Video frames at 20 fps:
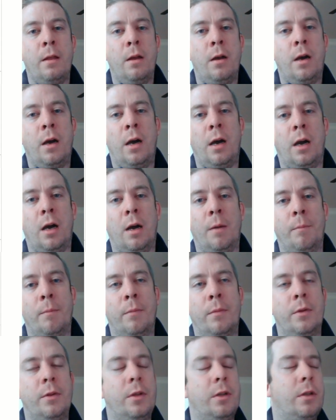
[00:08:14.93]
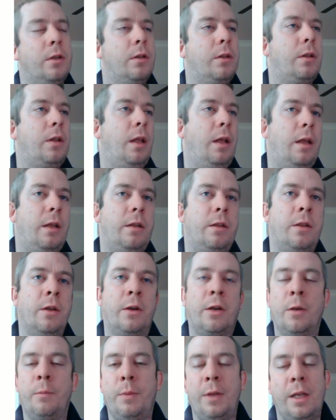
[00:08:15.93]
There
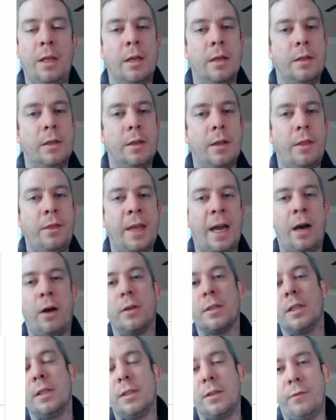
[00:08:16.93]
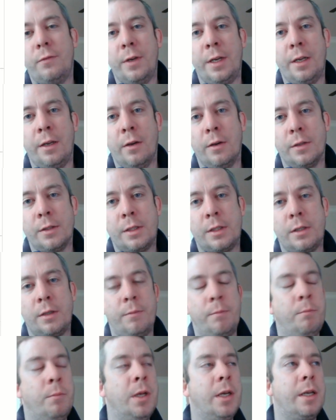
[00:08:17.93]
could be thousands of videos,
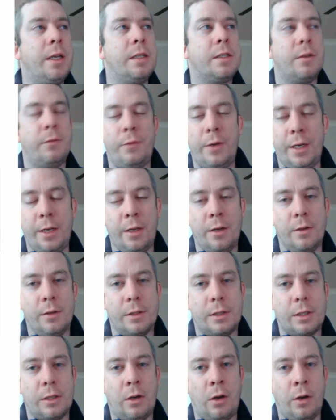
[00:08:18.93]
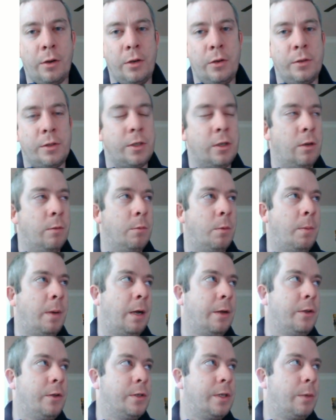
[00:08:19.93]
millions of videos on YouTube about
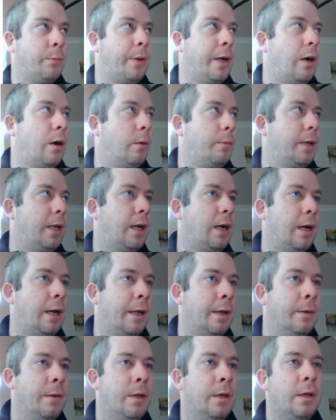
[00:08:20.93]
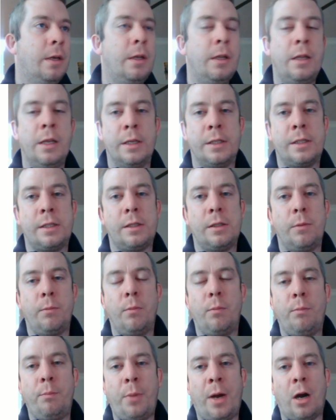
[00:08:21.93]
using Power BI. This
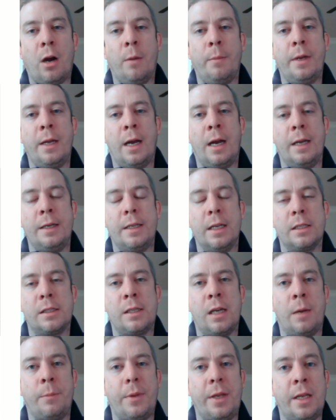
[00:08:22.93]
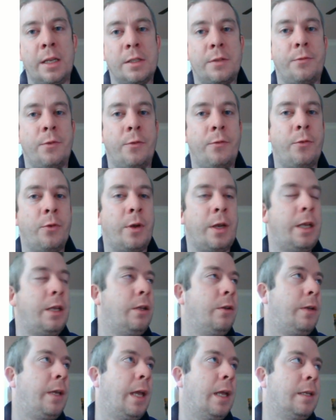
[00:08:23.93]
Power BI desktop is for free. You
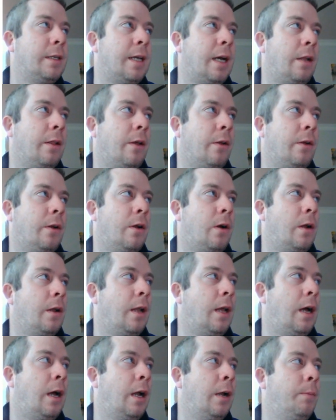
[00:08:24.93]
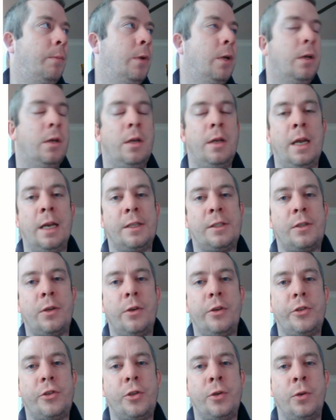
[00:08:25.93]
can download it online. As soon
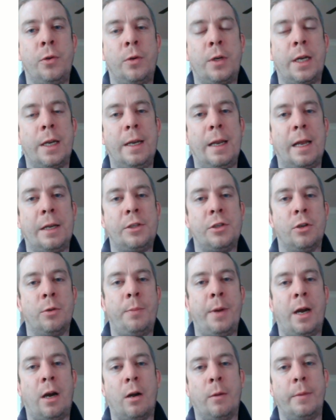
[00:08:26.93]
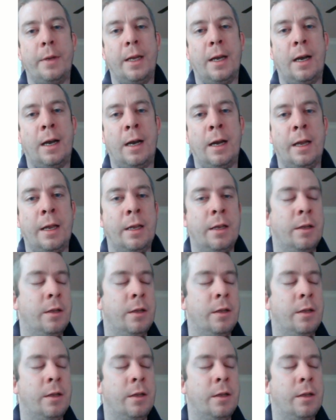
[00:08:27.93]
as you connect your Power BI